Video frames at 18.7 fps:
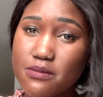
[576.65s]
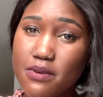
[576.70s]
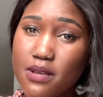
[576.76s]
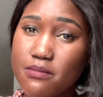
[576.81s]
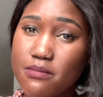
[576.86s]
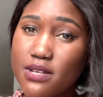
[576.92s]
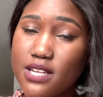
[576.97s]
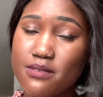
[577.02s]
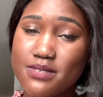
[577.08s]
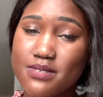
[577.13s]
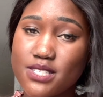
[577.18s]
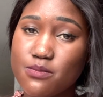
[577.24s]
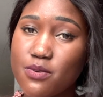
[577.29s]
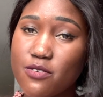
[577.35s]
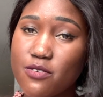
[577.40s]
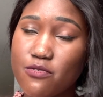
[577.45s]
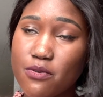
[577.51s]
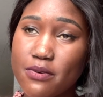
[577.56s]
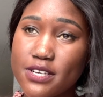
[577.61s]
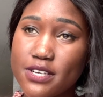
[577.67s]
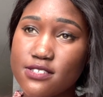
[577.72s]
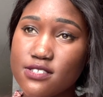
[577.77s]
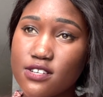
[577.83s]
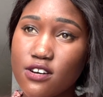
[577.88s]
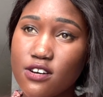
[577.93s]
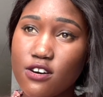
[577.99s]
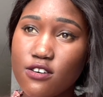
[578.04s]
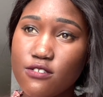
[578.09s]
Maybe let me speak for
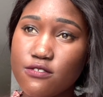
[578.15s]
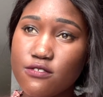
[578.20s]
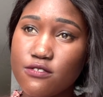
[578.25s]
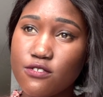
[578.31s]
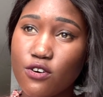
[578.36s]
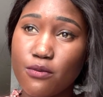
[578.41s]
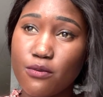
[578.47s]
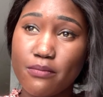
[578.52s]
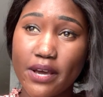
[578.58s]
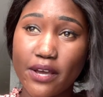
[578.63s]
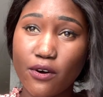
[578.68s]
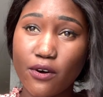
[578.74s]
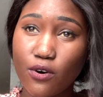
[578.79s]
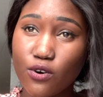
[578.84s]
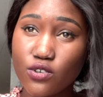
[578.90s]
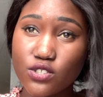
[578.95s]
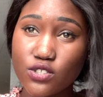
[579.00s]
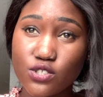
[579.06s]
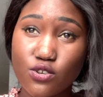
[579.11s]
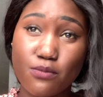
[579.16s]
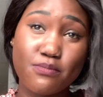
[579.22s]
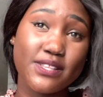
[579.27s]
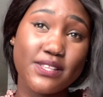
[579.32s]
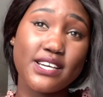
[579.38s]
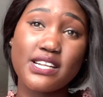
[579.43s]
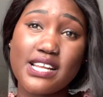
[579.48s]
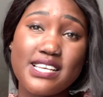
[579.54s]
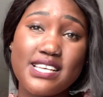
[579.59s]
myself, or my course, or
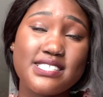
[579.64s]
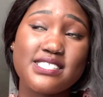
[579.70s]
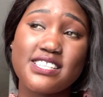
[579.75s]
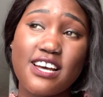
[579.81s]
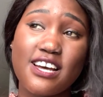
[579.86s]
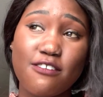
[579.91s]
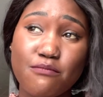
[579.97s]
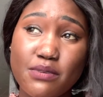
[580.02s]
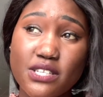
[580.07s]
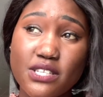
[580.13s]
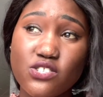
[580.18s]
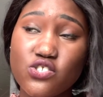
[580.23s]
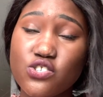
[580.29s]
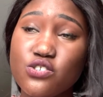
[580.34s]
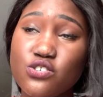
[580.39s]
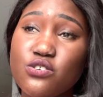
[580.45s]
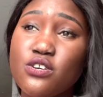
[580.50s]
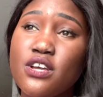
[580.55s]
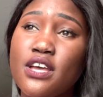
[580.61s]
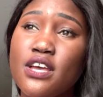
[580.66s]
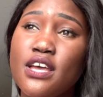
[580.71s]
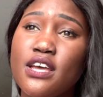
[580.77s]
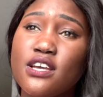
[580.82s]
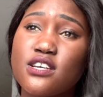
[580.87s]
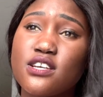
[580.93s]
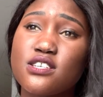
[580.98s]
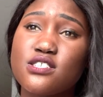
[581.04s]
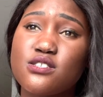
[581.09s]
the classes that I've been to,
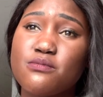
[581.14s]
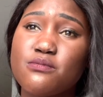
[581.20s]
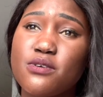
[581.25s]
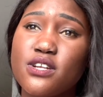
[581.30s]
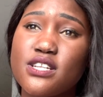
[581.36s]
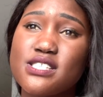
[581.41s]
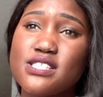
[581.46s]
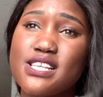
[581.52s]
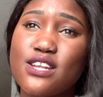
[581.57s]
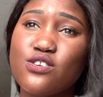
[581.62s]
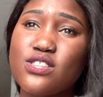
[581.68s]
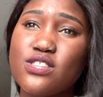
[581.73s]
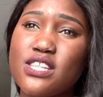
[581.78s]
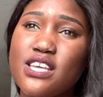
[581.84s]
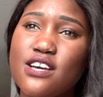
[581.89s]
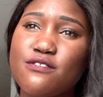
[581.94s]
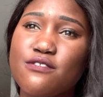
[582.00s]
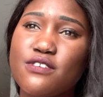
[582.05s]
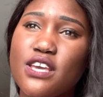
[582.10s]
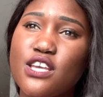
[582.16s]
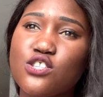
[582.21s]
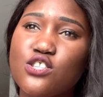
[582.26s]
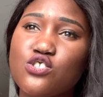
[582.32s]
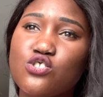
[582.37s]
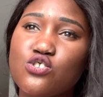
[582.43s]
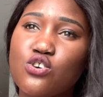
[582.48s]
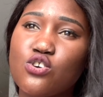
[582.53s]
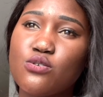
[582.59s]
because to be honest, I don't think I've gained
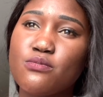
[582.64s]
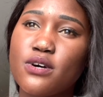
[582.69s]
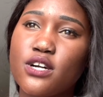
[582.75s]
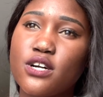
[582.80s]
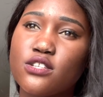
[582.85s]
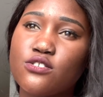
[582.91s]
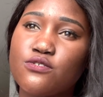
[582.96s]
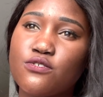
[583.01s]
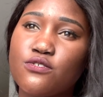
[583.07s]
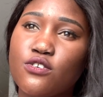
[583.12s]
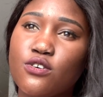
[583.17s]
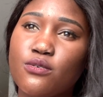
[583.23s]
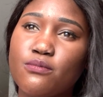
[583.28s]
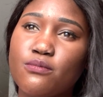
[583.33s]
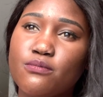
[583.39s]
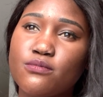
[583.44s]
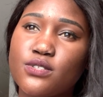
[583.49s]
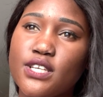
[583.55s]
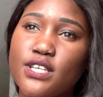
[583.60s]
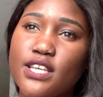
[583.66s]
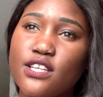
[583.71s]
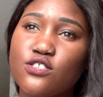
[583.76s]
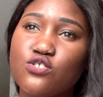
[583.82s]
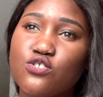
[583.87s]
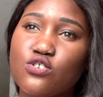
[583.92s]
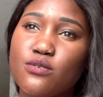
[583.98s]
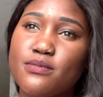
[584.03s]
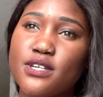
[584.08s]
so much from
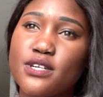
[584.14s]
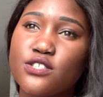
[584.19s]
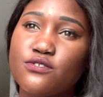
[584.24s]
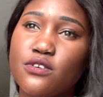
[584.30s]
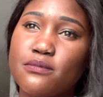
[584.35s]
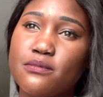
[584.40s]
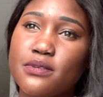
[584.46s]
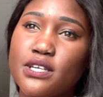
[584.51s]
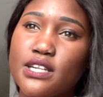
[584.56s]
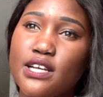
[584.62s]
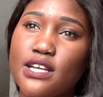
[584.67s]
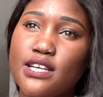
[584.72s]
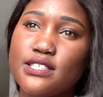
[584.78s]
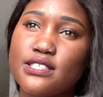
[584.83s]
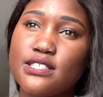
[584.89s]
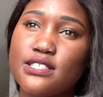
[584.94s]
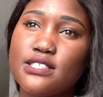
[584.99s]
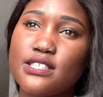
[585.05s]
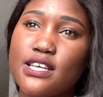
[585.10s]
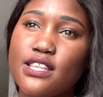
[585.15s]
taking so much from the classes.